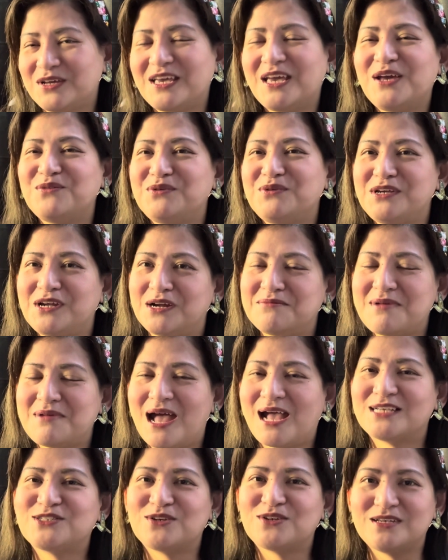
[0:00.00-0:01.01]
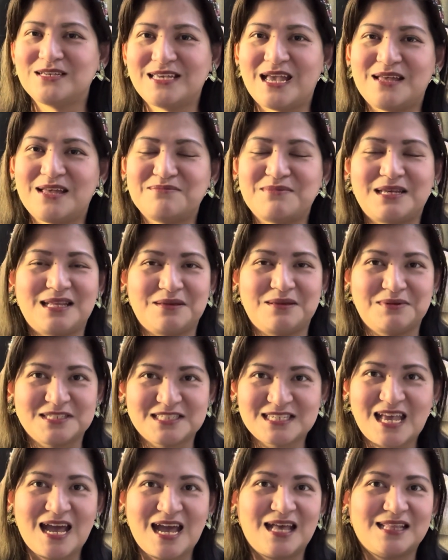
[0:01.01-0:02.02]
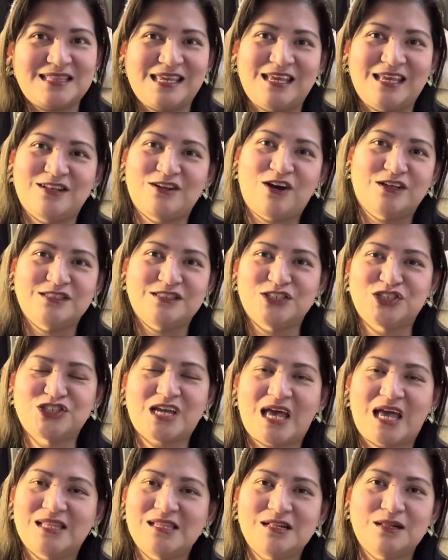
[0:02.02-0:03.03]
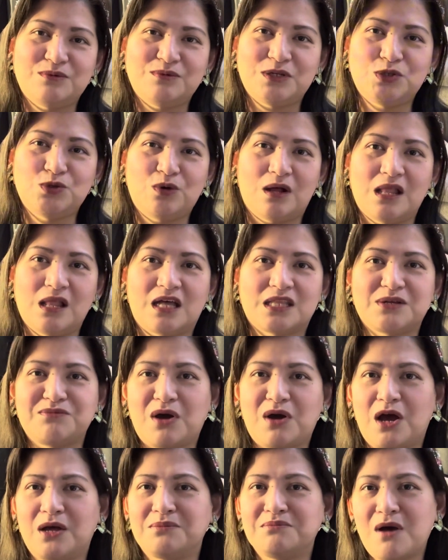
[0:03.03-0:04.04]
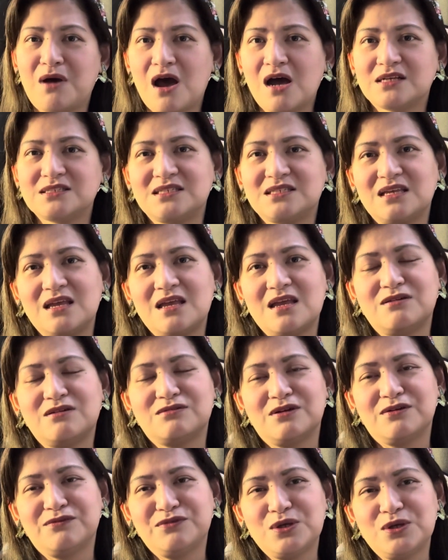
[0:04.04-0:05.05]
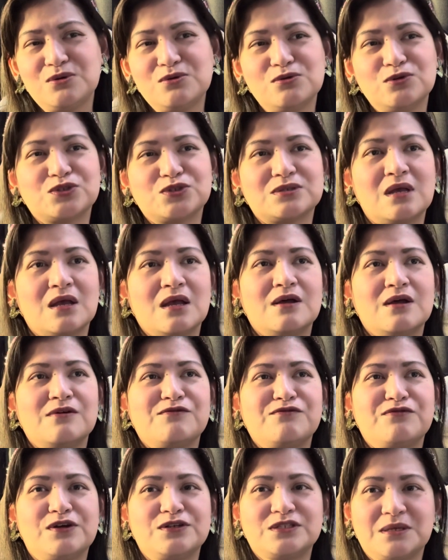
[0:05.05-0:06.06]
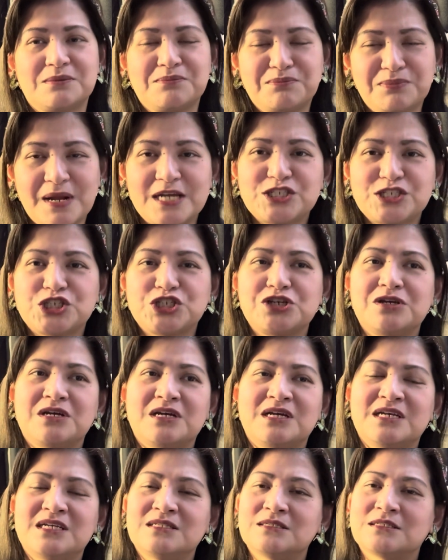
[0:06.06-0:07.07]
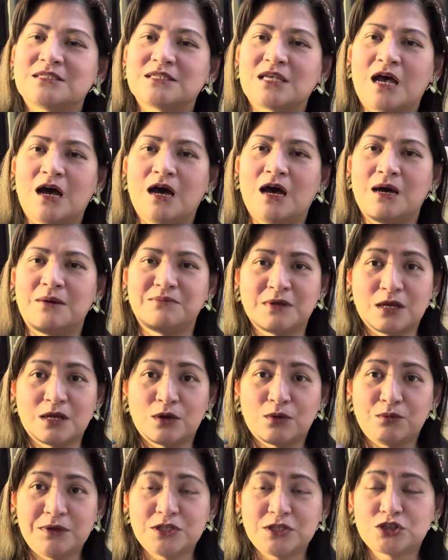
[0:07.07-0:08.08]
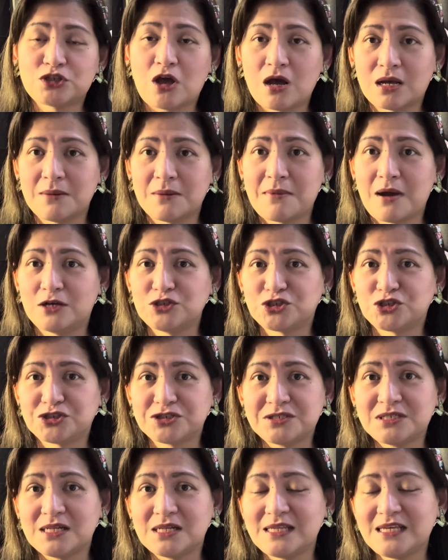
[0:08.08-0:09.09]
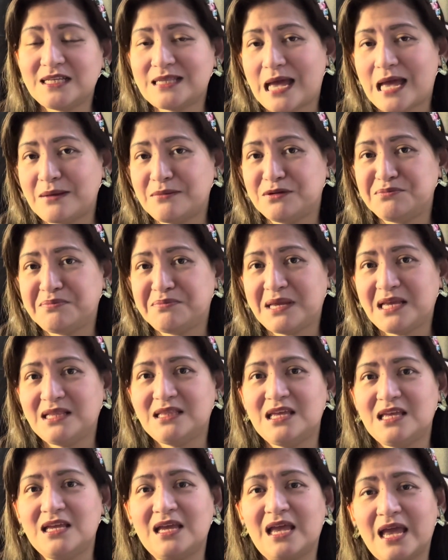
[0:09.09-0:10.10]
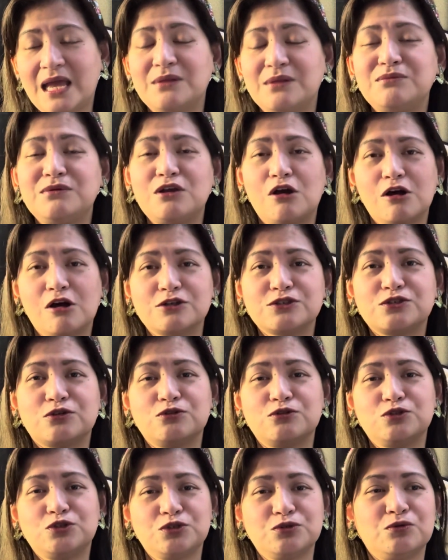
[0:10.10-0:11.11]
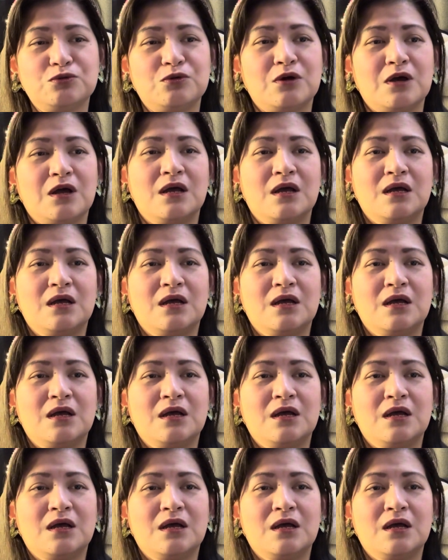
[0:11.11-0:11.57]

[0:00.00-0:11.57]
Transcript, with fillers: Okay, we are back. So again, my name is Kathy and on this channel, we do a lot of unboxing, reviews, first impressions. Um, we talk about journaling, diamond painting, and we also do